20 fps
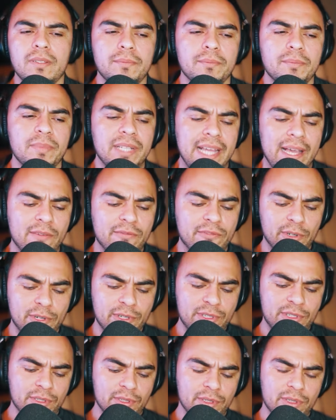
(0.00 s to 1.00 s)
But how
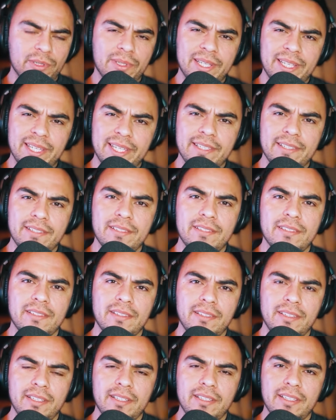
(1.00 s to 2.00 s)
versatile is
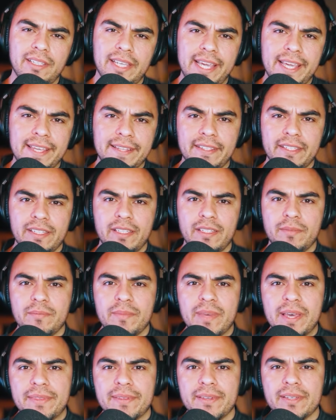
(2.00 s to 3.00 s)
the AP
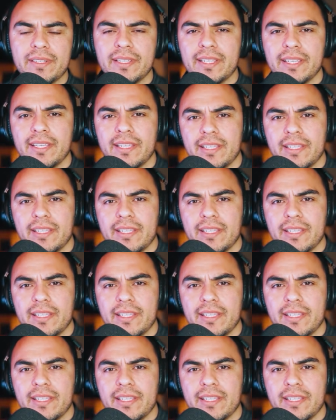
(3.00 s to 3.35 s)
method? Like,